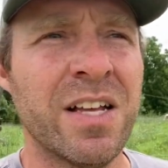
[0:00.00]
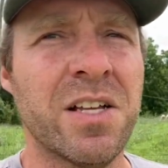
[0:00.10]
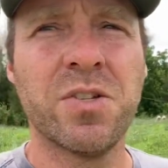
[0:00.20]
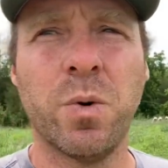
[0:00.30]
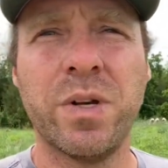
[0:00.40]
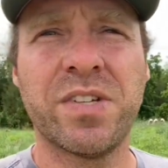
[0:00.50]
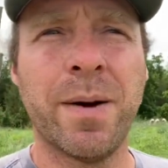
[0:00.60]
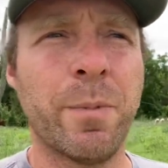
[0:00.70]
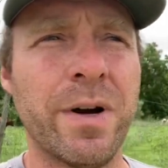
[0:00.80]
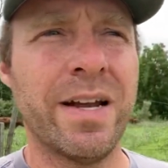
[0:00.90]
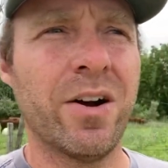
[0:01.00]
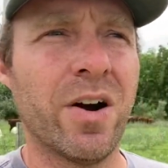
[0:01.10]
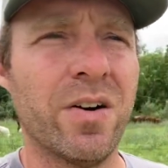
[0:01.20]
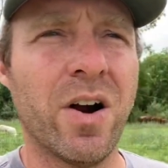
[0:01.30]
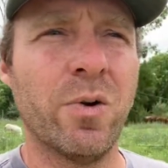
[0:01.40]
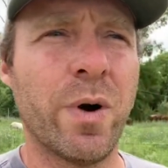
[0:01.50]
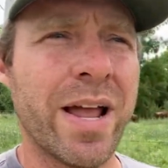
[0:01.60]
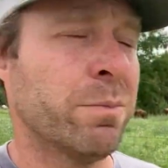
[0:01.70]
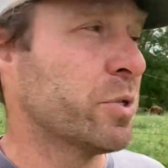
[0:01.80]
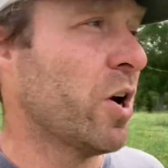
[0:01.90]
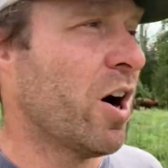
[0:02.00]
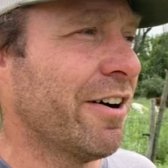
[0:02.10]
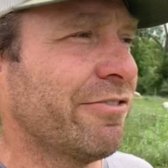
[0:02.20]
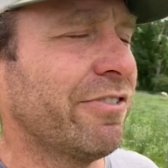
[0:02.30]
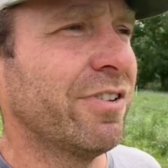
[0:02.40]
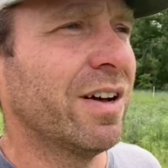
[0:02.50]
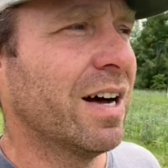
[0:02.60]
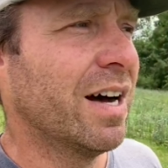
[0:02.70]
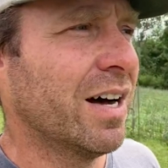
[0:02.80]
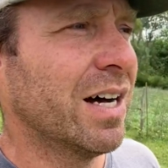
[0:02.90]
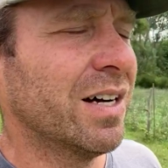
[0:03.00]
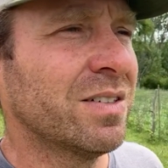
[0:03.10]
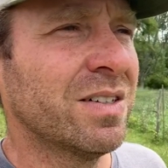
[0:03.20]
So we separate our, our rams off uh,